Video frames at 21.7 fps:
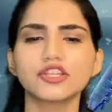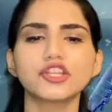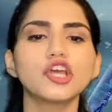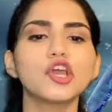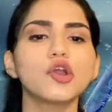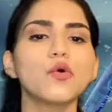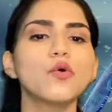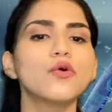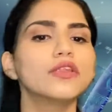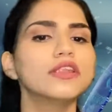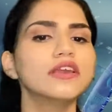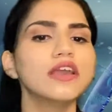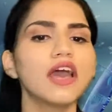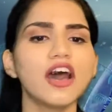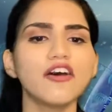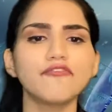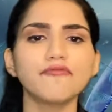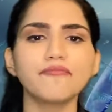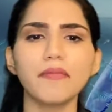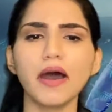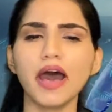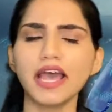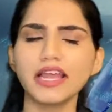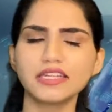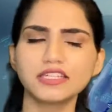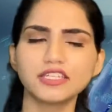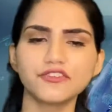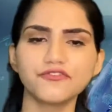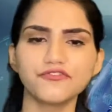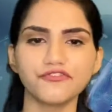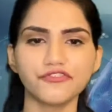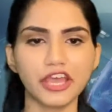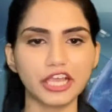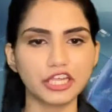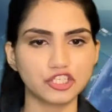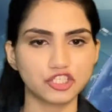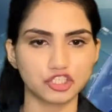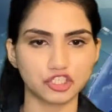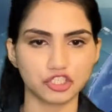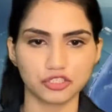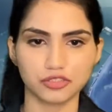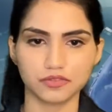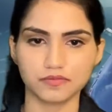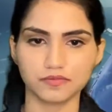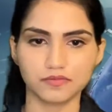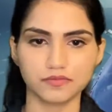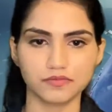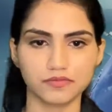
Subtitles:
they only have mild infection.